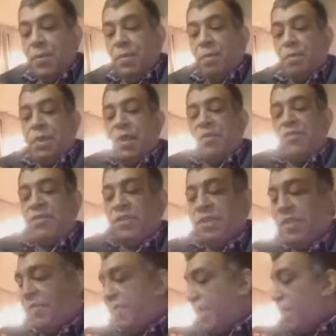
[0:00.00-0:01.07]
But for
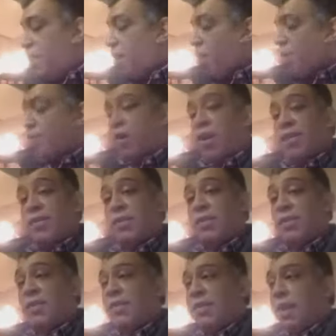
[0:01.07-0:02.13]
severe
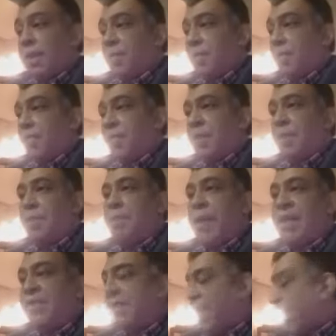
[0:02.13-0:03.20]
arthritis, the
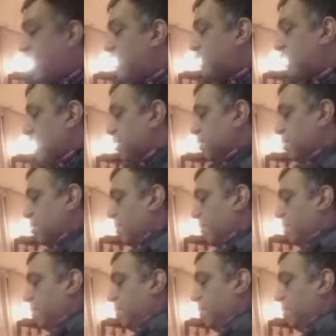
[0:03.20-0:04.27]
best case is,
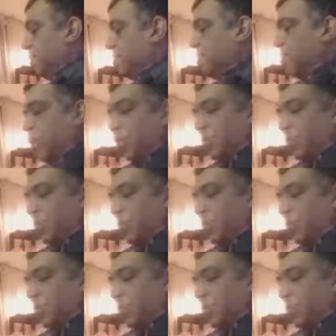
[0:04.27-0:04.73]
so